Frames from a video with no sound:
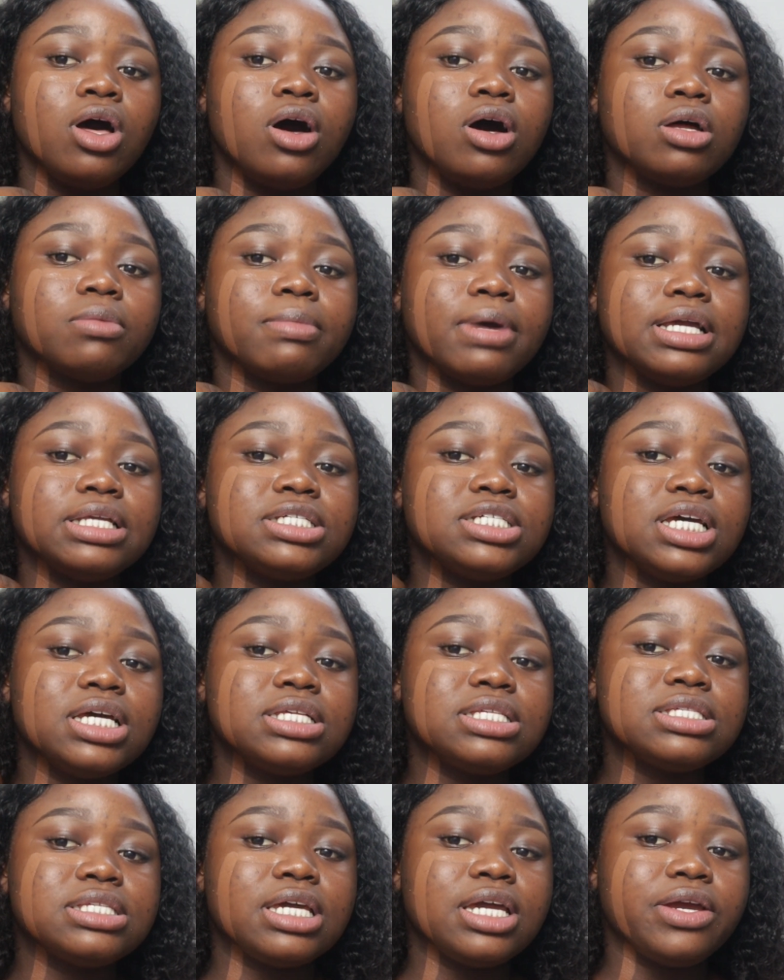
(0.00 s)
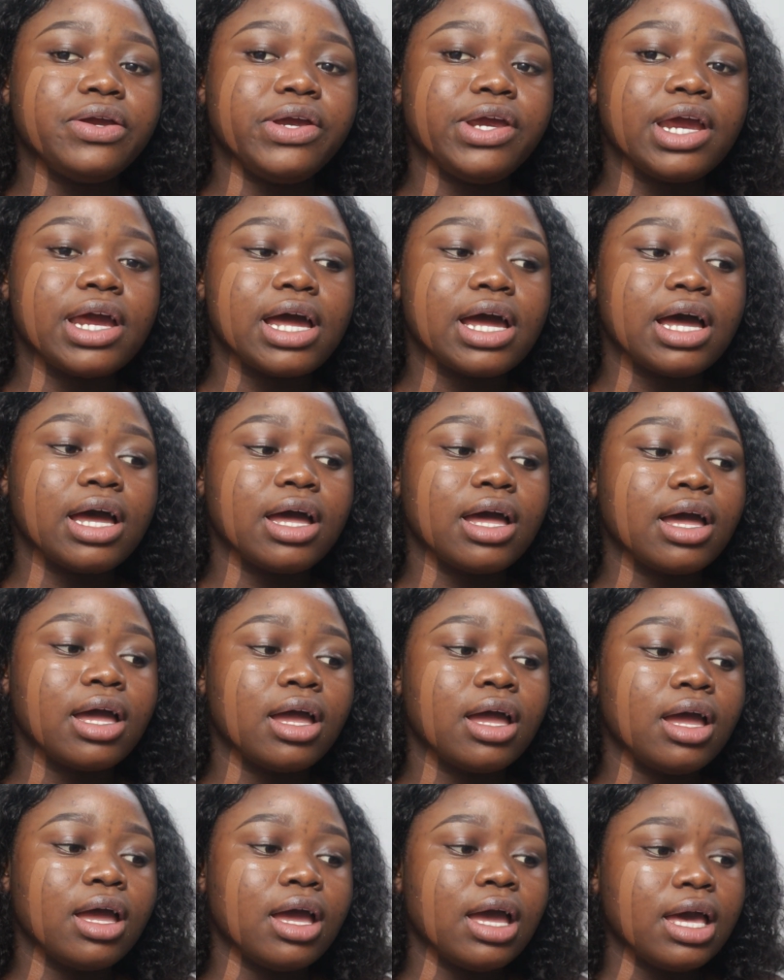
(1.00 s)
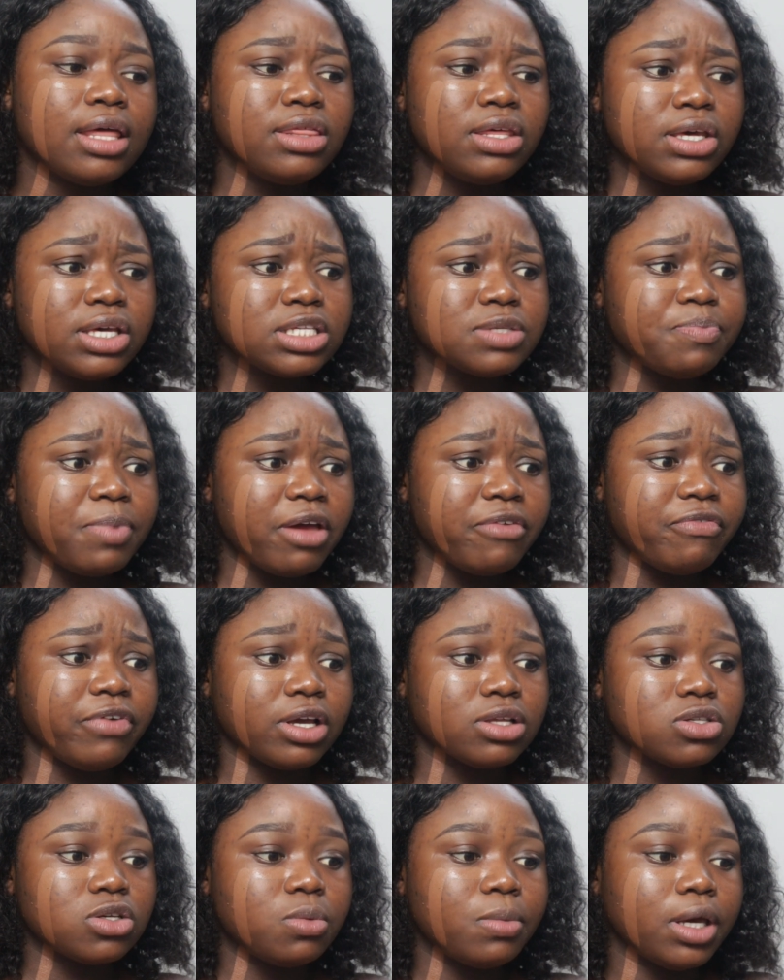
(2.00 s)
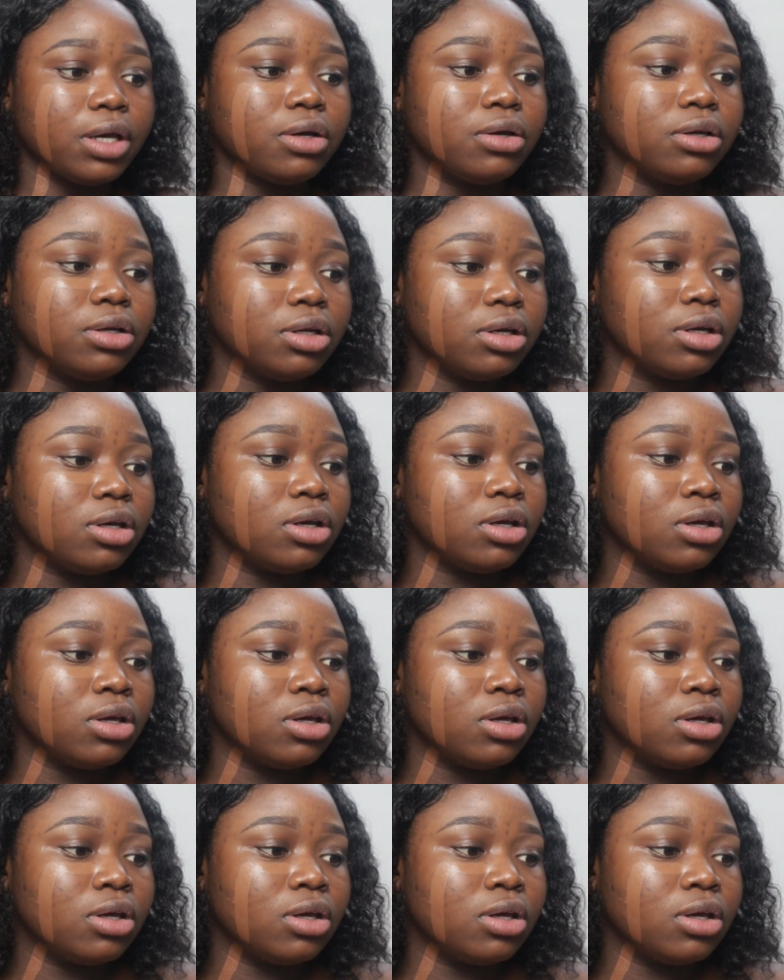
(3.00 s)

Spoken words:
On my chest area, I think it's perfect. Oh my god,